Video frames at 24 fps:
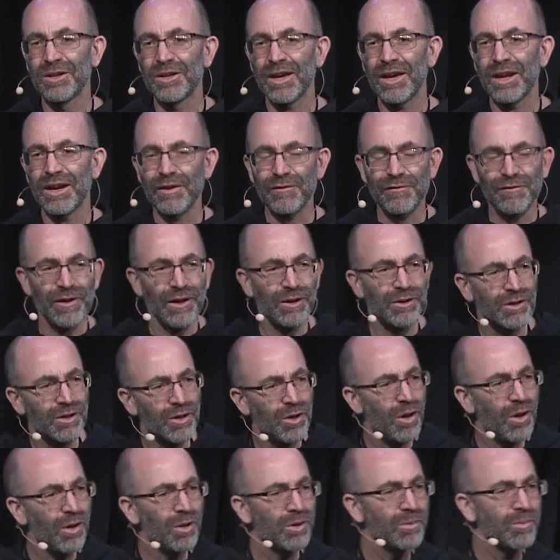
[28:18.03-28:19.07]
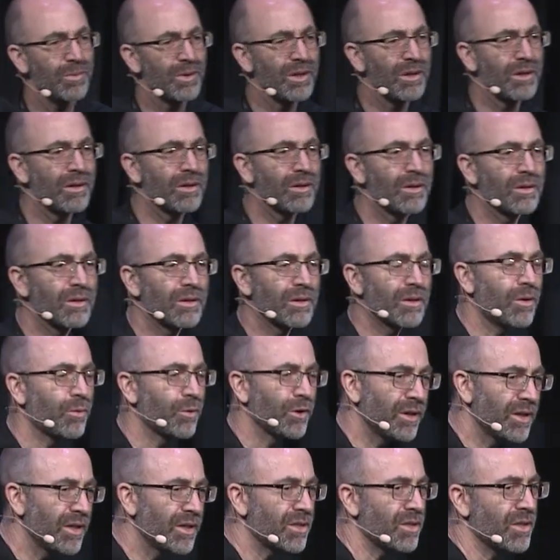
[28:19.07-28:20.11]
And I felt a call to be a
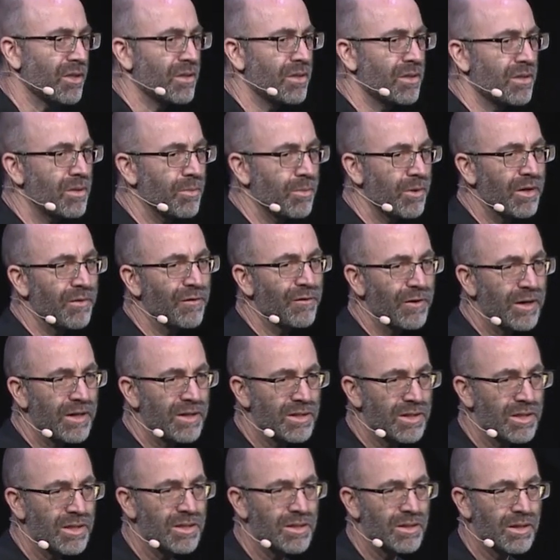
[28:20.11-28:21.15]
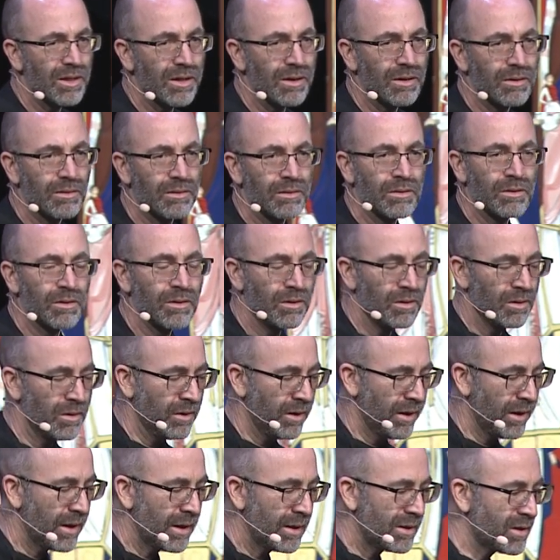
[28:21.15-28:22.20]
religious, to be a Franciscan.
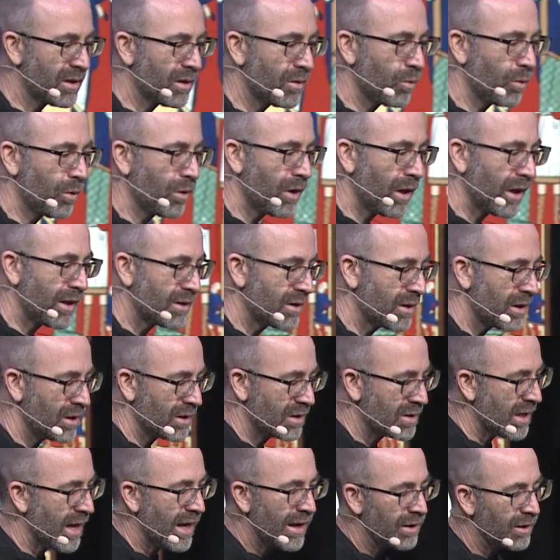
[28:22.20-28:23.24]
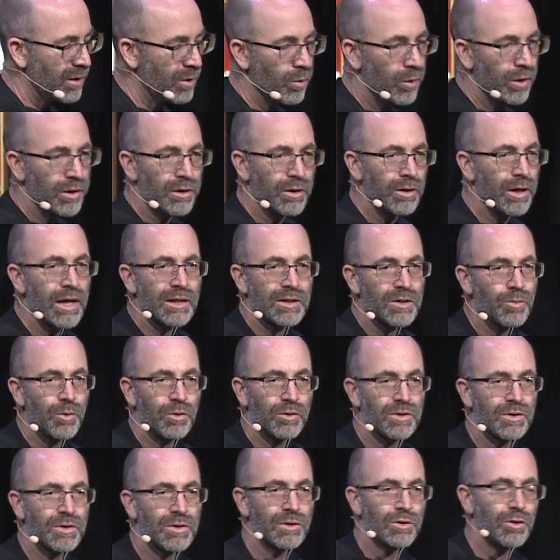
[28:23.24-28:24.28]
And I did exactly what you're not
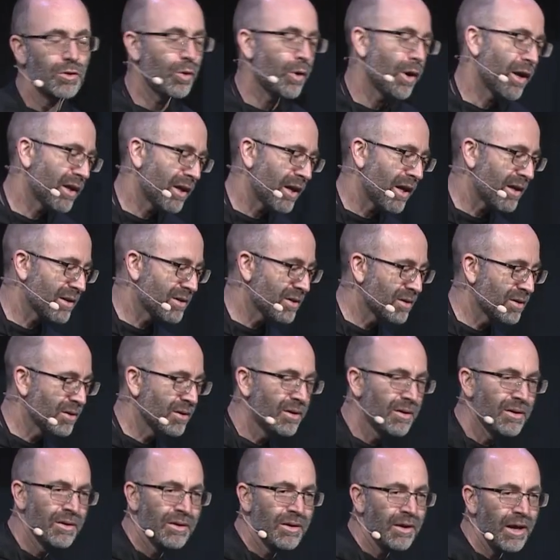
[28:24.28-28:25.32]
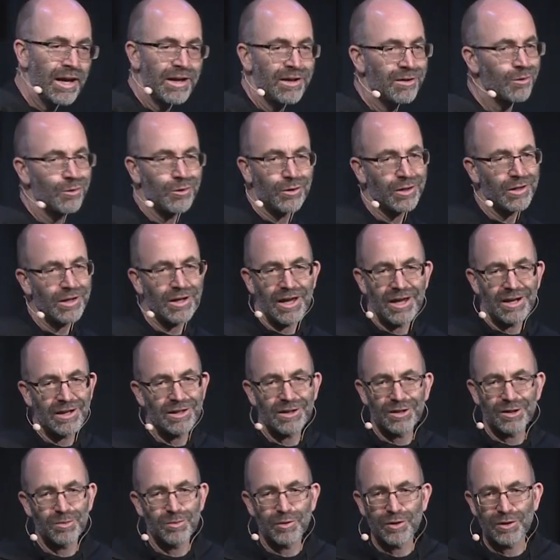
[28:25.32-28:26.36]
supposed to do, I guess. I didn't look at any
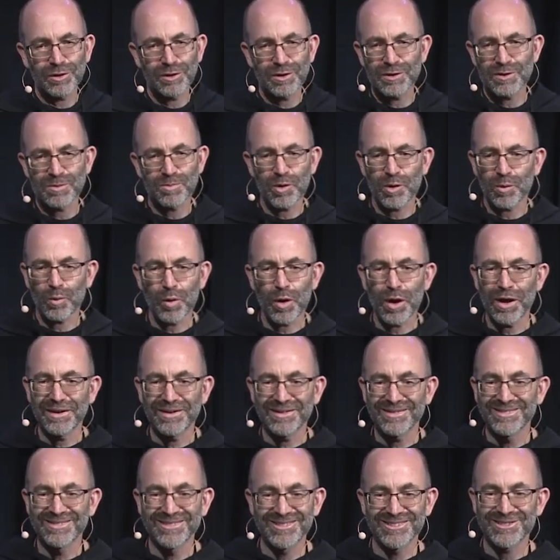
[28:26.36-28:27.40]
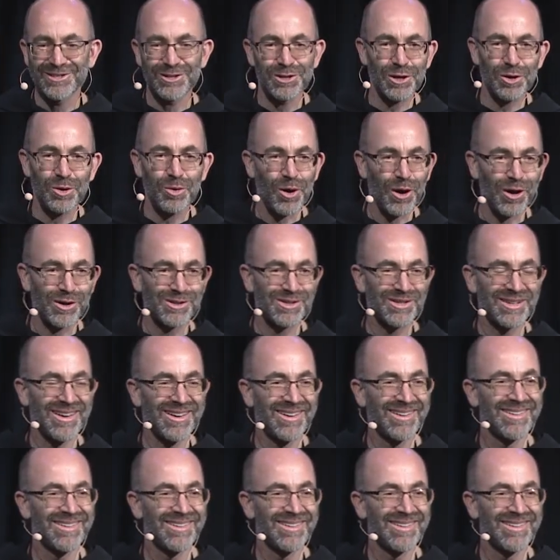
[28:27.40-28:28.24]
communities but one, the TORs.